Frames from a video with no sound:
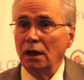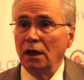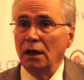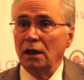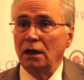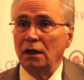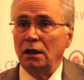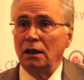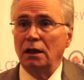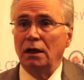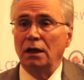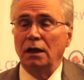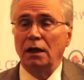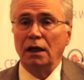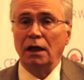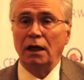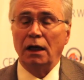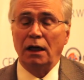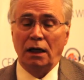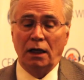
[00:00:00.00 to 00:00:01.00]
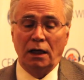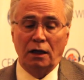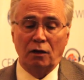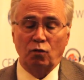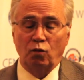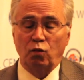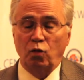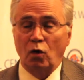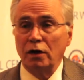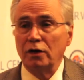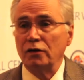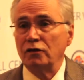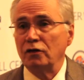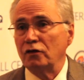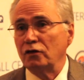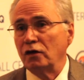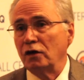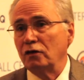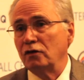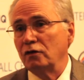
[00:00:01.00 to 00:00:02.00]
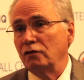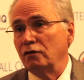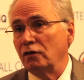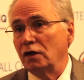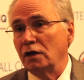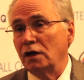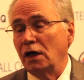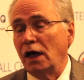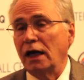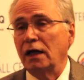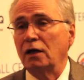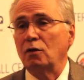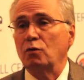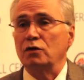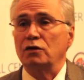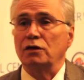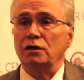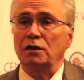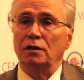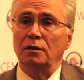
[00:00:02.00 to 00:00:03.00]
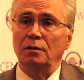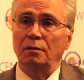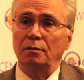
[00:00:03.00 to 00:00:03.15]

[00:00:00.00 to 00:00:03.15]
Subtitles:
And one is a sense of inadequacy